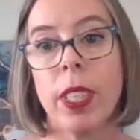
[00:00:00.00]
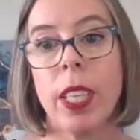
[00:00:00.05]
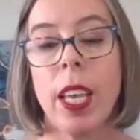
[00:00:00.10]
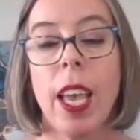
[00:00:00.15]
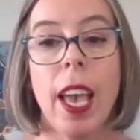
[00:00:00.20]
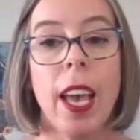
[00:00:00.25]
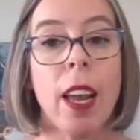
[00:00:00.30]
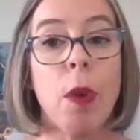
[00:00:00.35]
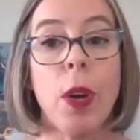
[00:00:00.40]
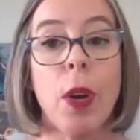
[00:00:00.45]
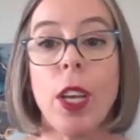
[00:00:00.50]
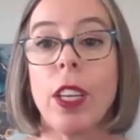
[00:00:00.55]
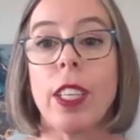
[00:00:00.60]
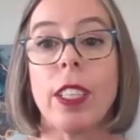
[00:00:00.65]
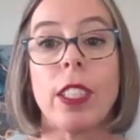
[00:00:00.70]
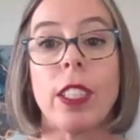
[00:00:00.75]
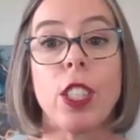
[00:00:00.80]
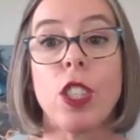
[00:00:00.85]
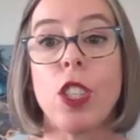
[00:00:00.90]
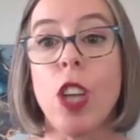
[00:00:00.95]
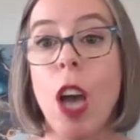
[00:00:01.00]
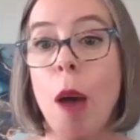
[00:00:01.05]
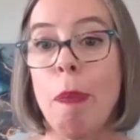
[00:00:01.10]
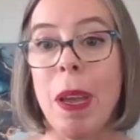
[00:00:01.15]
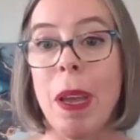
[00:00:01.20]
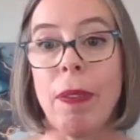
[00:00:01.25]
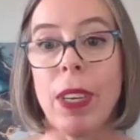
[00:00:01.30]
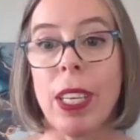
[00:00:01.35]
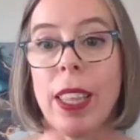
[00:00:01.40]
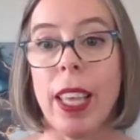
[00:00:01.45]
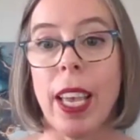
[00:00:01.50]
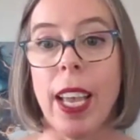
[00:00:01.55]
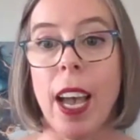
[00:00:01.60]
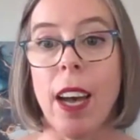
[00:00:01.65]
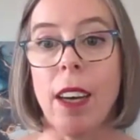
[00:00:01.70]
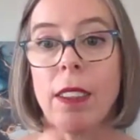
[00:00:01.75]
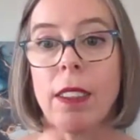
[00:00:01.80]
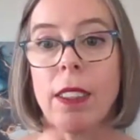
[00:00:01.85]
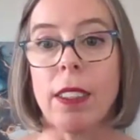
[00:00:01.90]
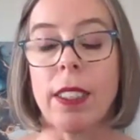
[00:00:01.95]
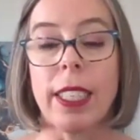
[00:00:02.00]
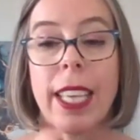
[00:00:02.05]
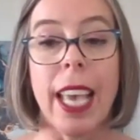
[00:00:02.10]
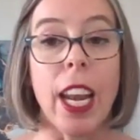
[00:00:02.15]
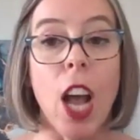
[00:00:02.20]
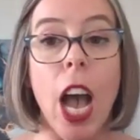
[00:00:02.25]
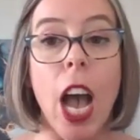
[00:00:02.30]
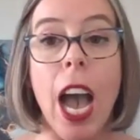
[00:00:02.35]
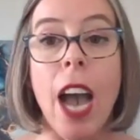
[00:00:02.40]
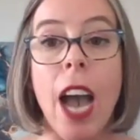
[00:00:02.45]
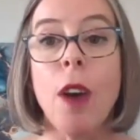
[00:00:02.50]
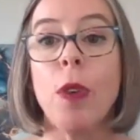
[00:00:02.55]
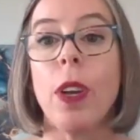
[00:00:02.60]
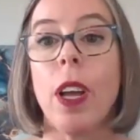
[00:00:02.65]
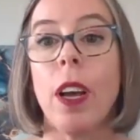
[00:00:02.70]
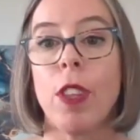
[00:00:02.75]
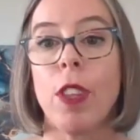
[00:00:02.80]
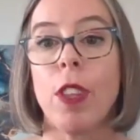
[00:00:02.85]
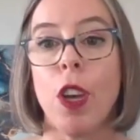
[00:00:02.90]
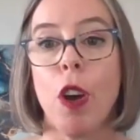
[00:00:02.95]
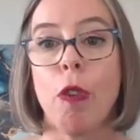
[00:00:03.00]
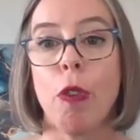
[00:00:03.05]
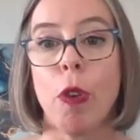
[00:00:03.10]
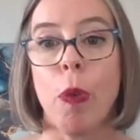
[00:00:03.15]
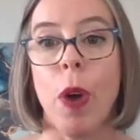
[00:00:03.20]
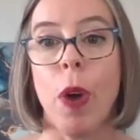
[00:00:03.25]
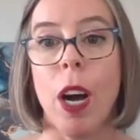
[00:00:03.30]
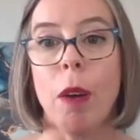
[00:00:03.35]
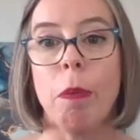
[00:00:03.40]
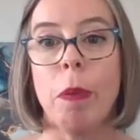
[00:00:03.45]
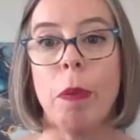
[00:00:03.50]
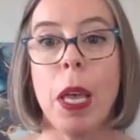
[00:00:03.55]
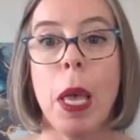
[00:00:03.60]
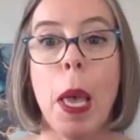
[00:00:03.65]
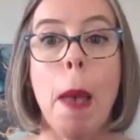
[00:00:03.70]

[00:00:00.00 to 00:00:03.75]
And I want you to stop everything else, get out of the overwhelm,